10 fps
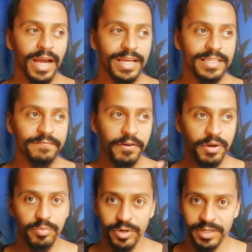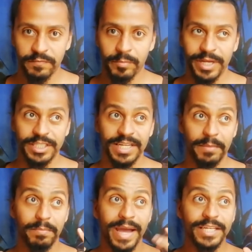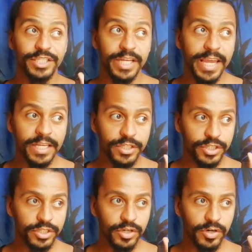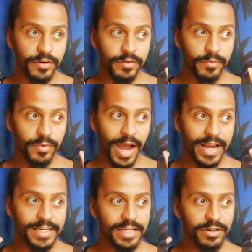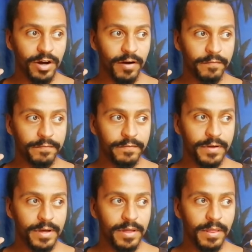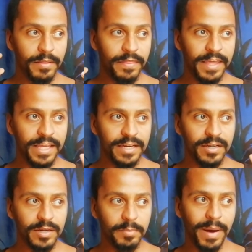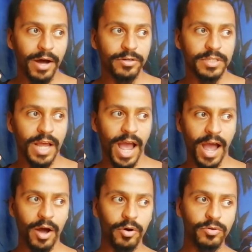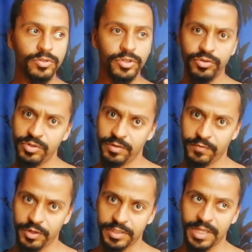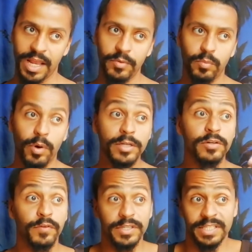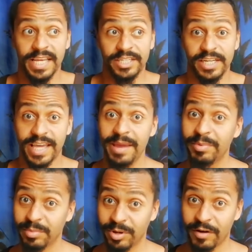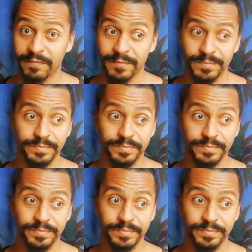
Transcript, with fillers: is very important information that might change your idea of thinking about how to use your voice and what your voice is actually capable of.